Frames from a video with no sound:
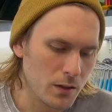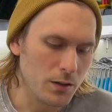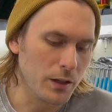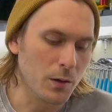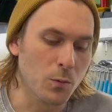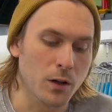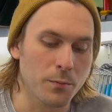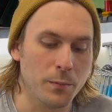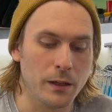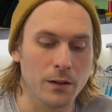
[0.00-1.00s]
You get
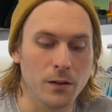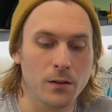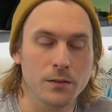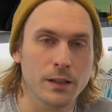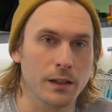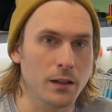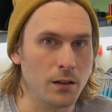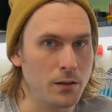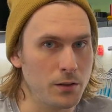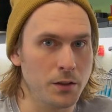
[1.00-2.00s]
one meal ticket
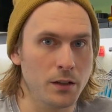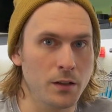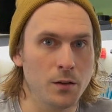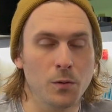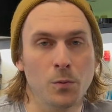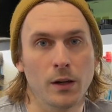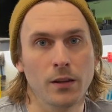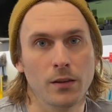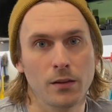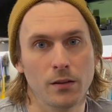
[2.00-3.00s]
included
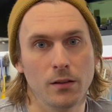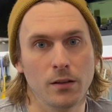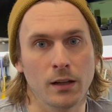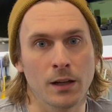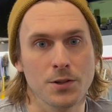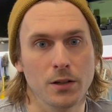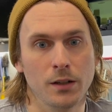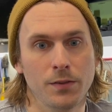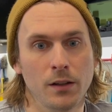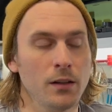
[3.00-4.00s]
with the entry
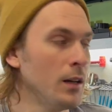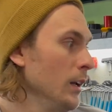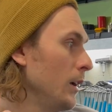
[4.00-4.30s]
fee.